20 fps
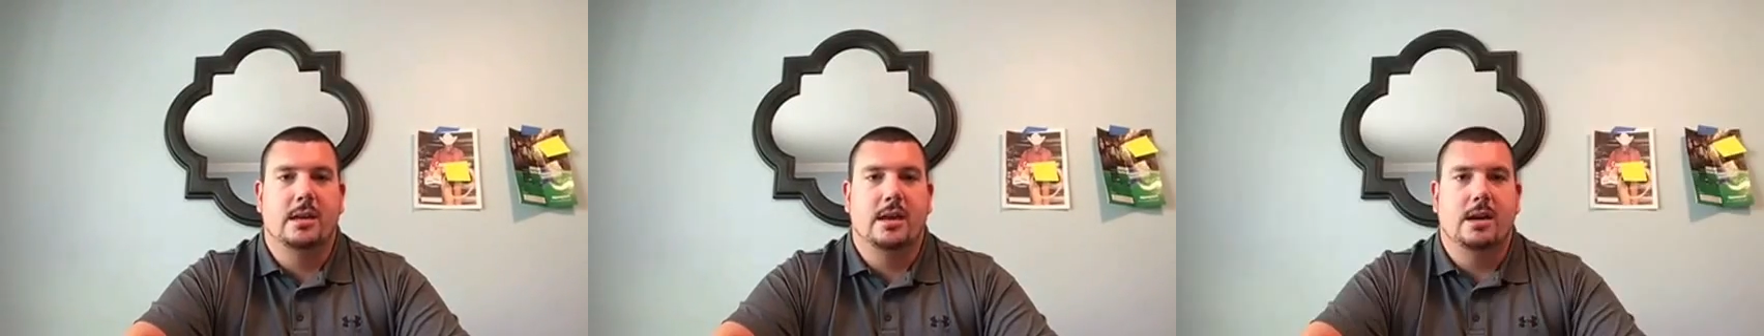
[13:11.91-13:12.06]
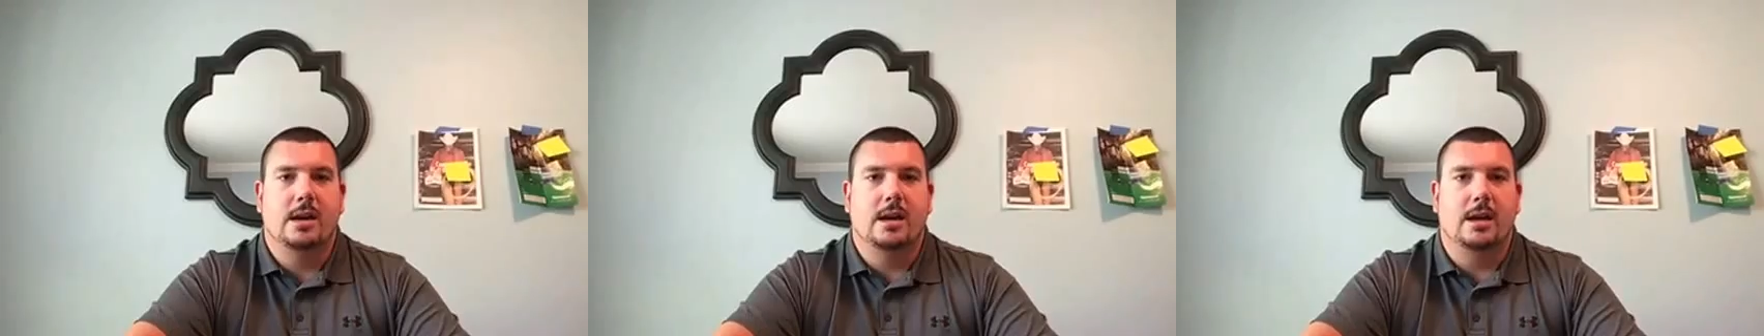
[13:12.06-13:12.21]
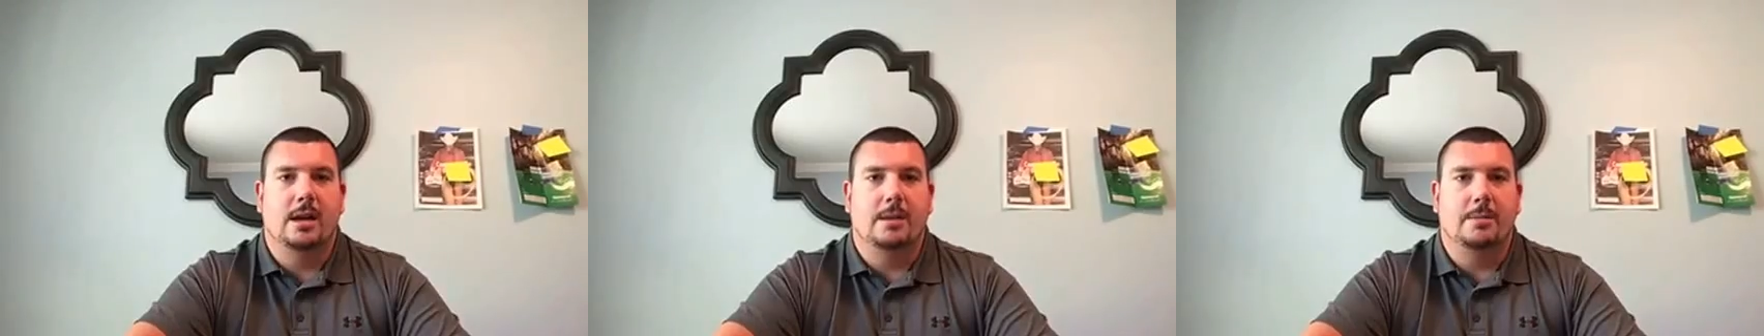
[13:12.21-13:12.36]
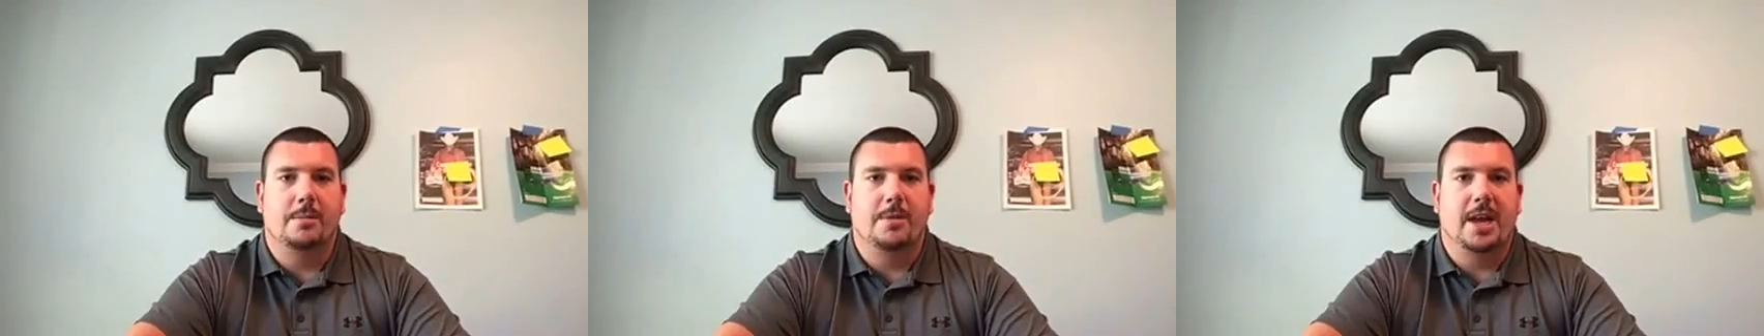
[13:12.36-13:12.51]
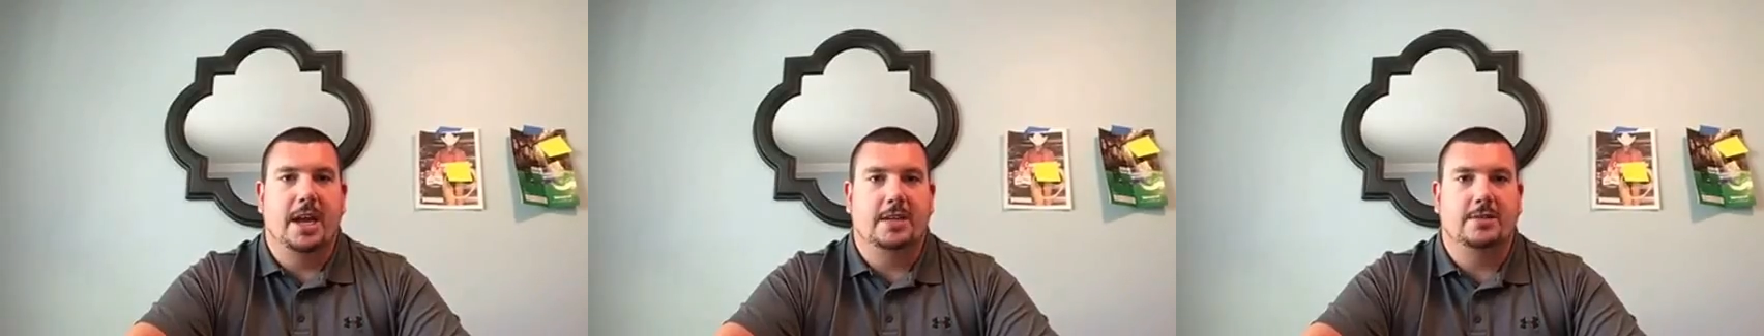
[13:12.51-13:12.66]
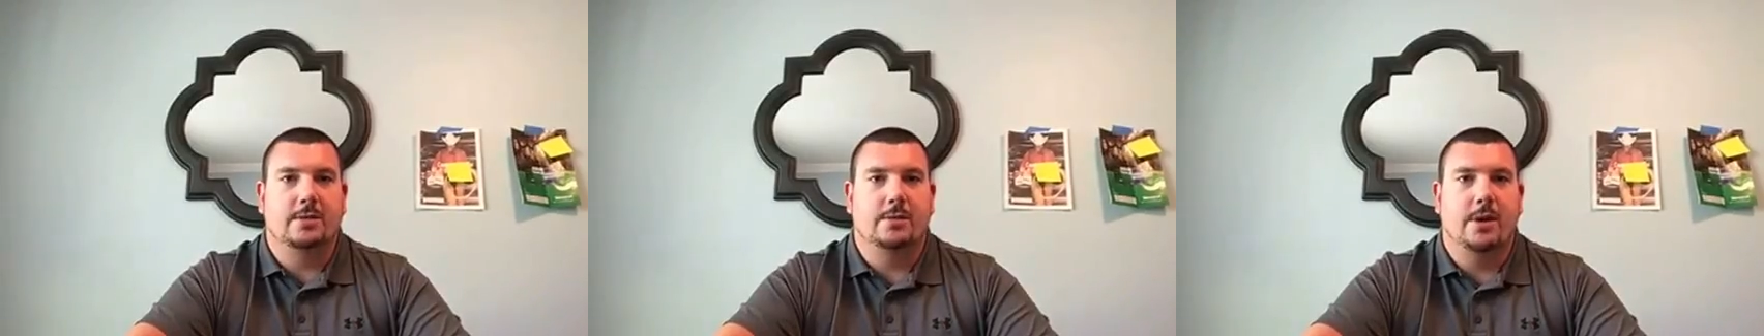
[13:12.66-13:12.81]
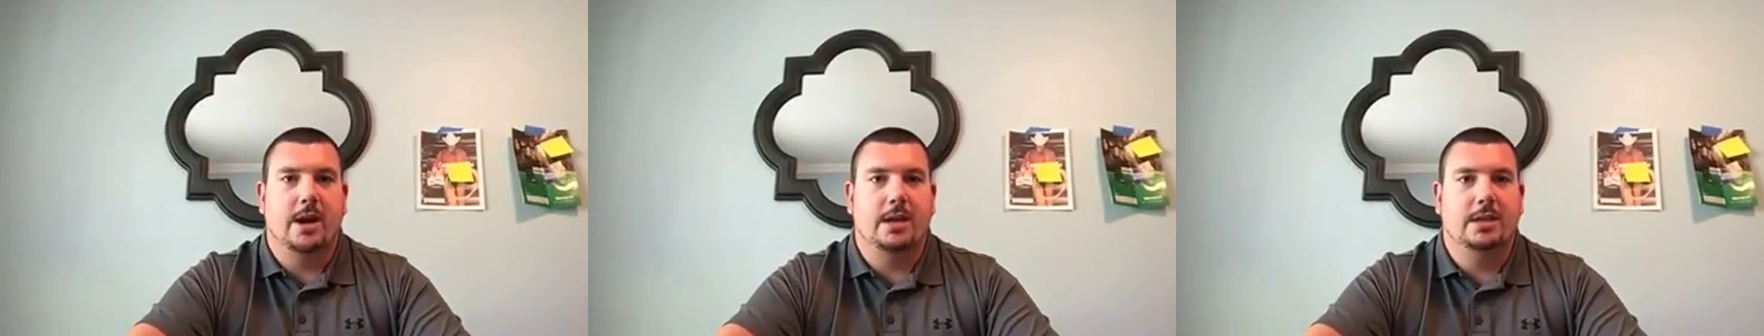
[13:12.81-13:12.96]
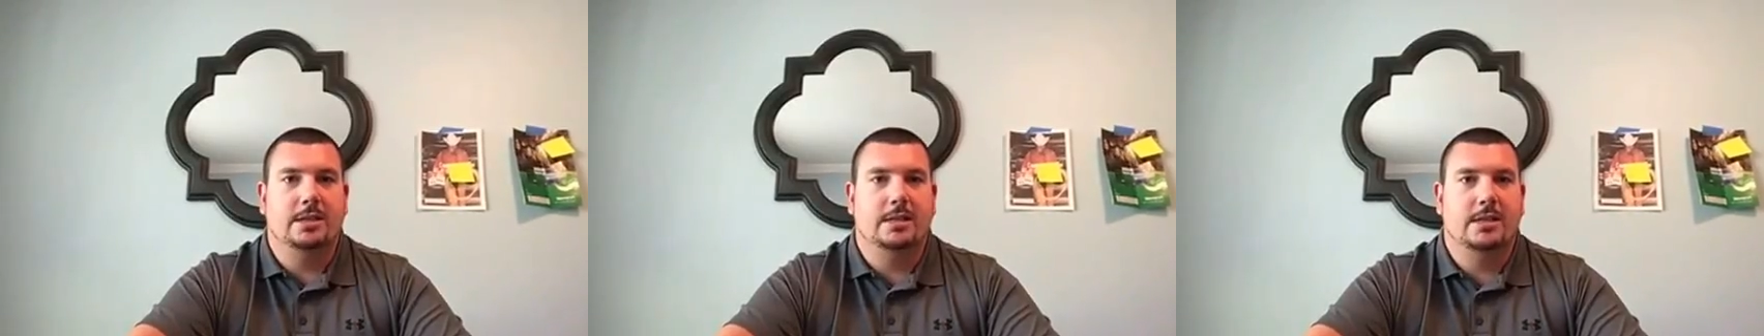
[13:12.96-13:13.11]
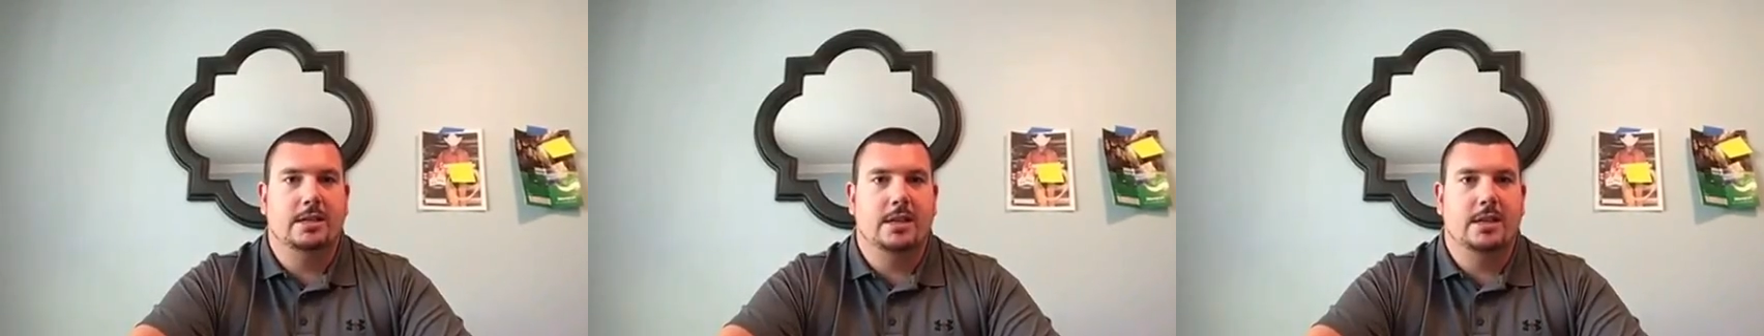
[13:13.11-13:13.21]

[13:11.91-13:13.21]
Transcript: Thanks for watching,